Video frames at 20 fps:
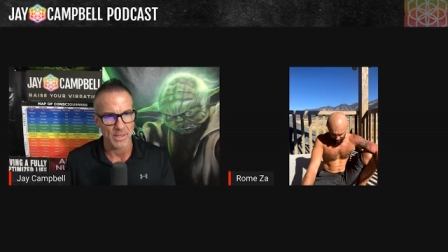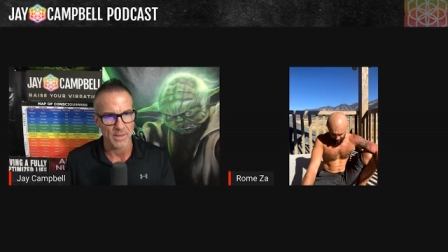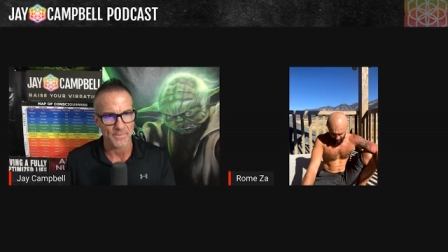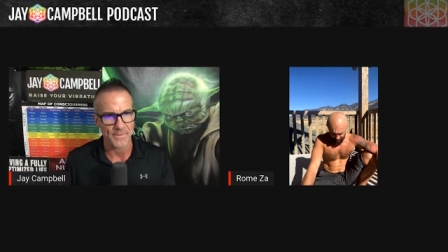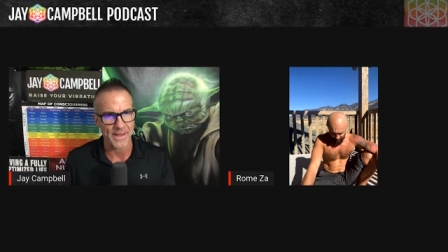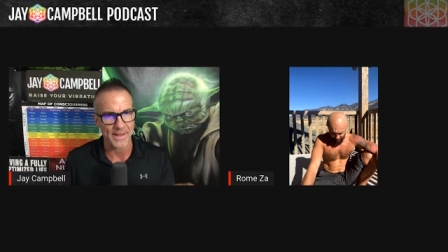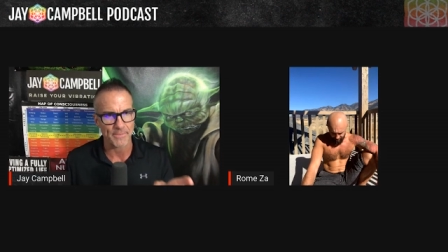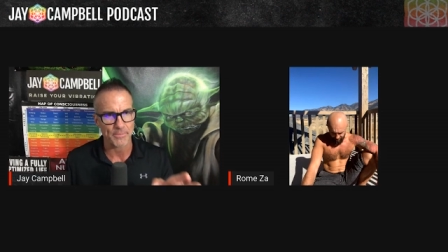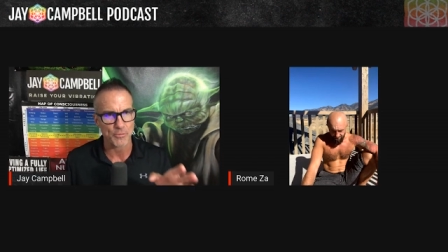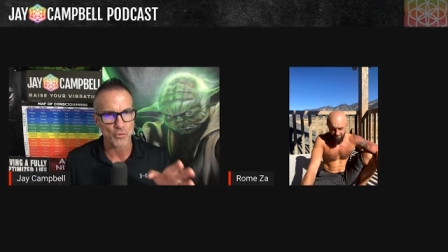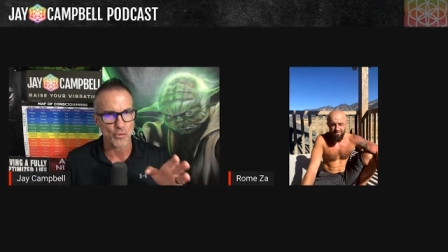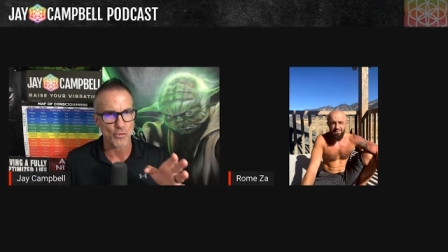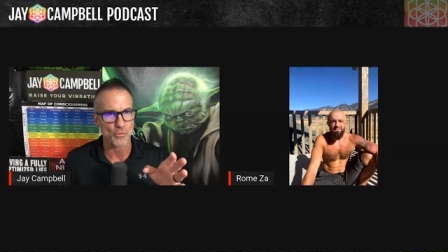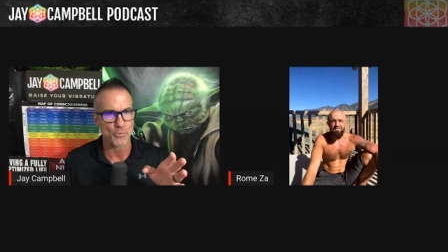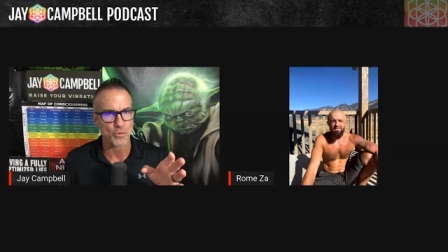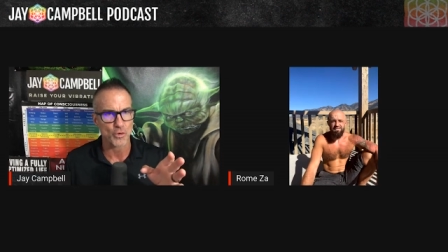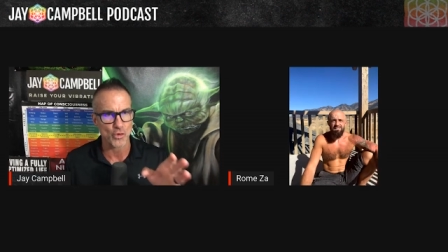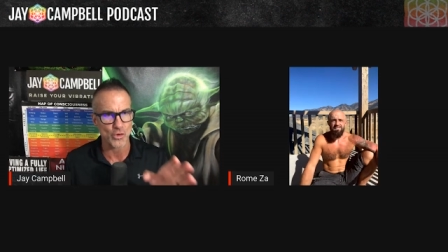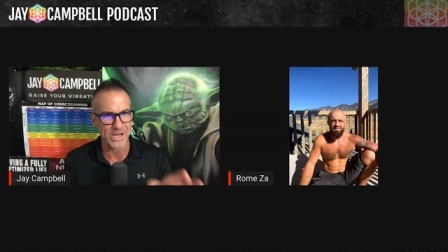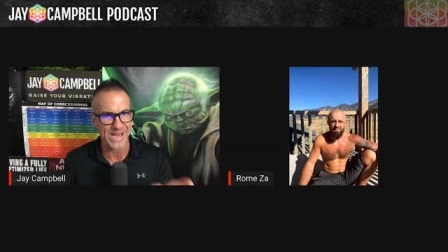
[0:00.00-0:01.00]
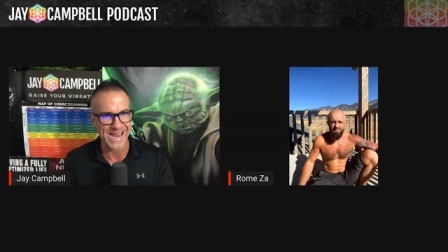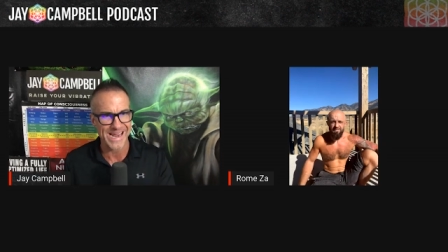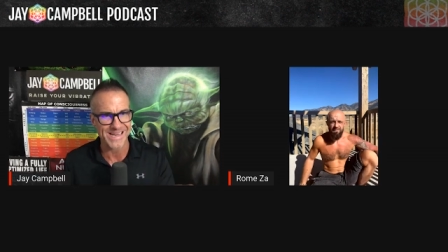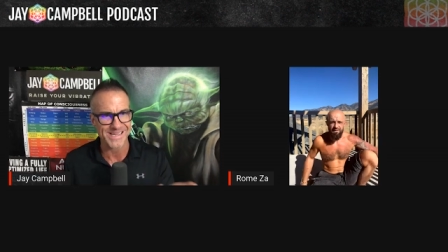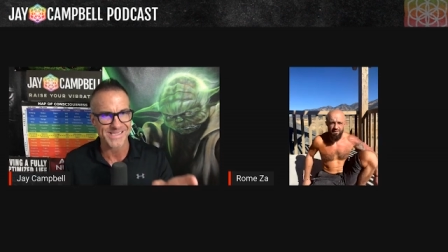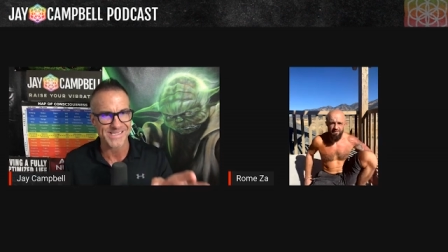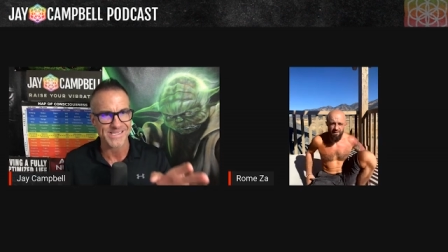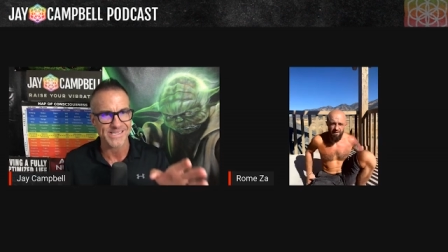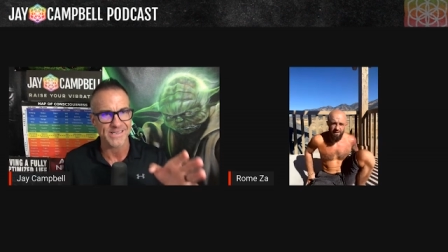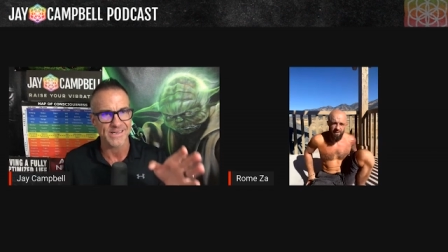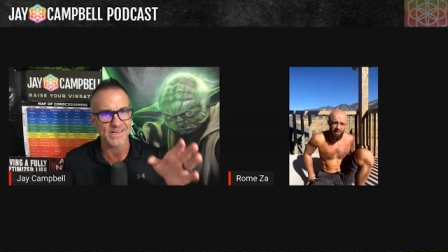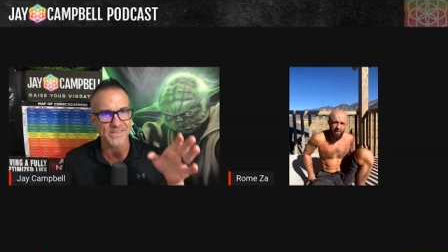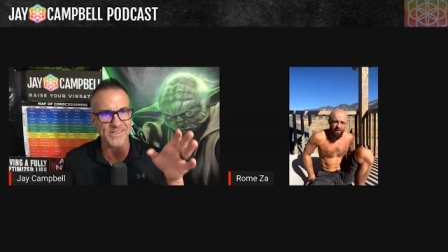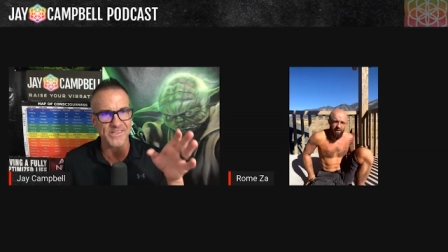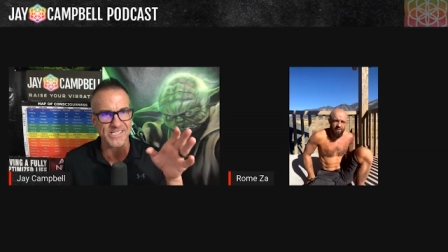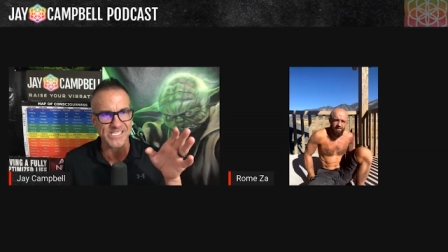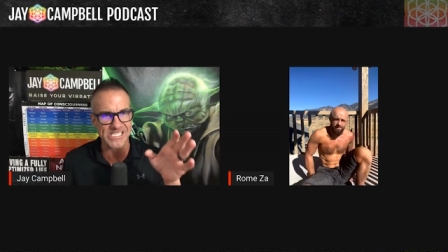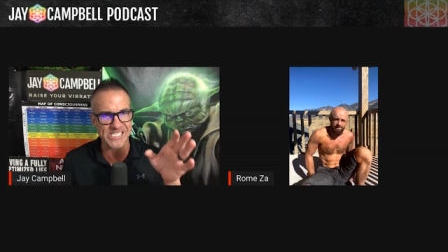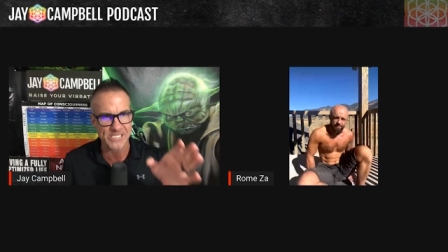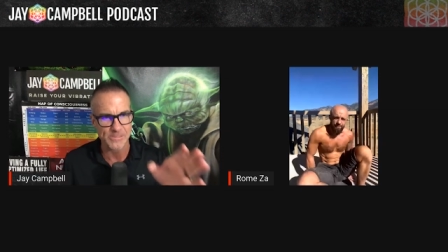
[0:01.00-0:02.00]
that cr- creates
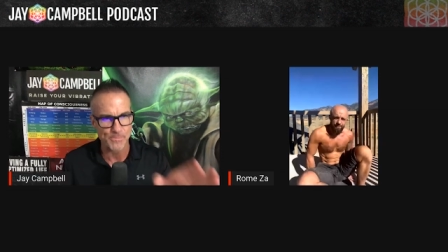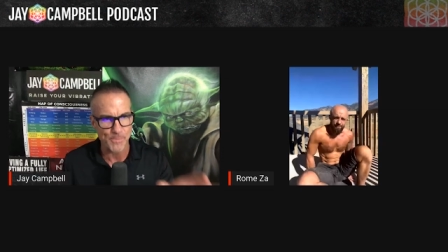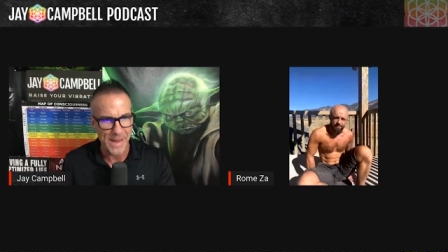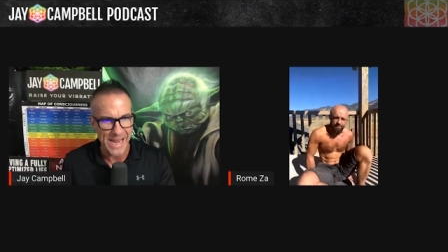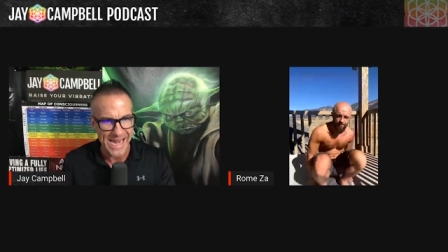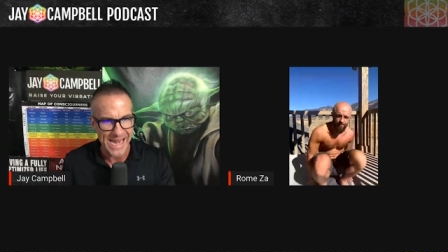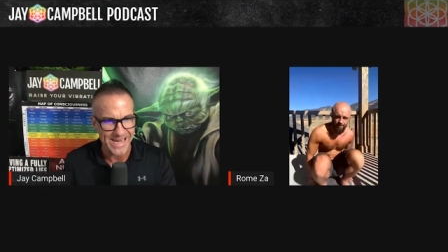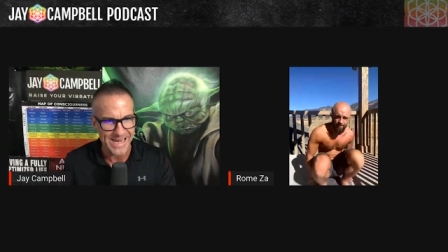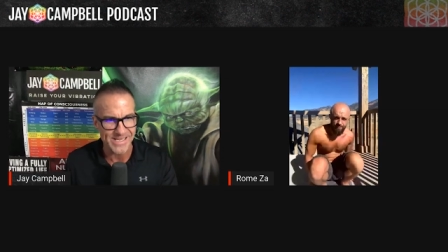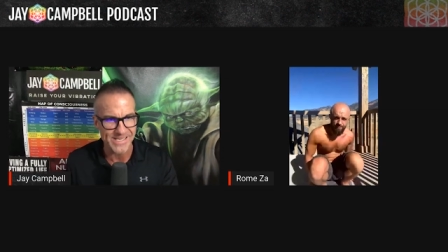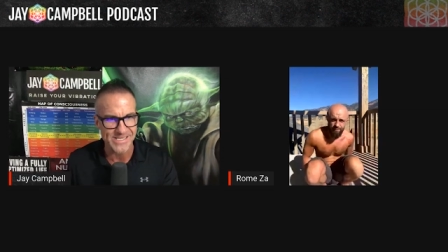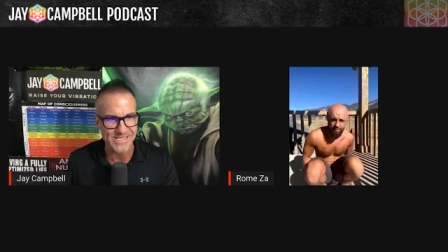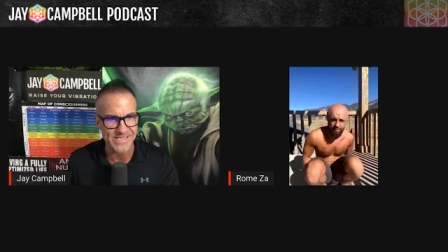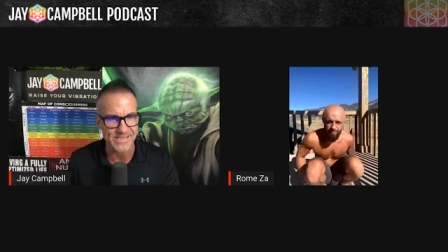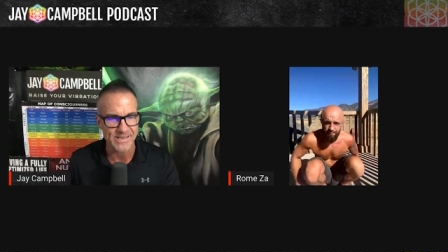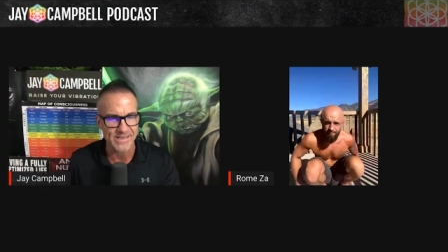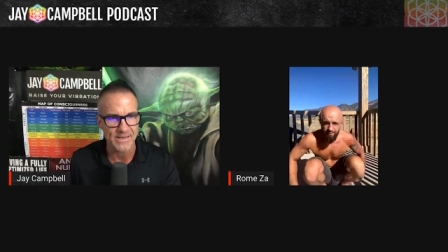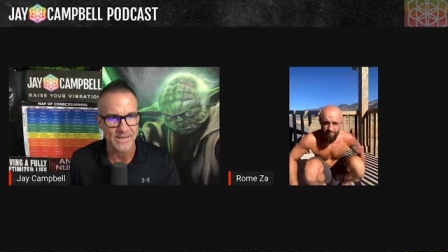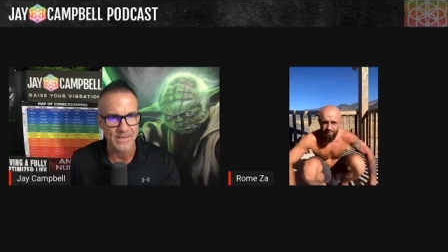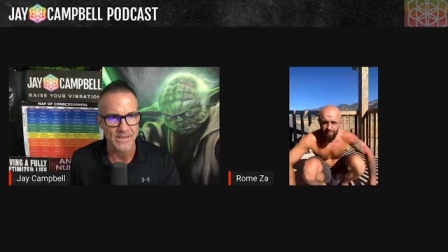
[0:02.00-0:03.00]
the space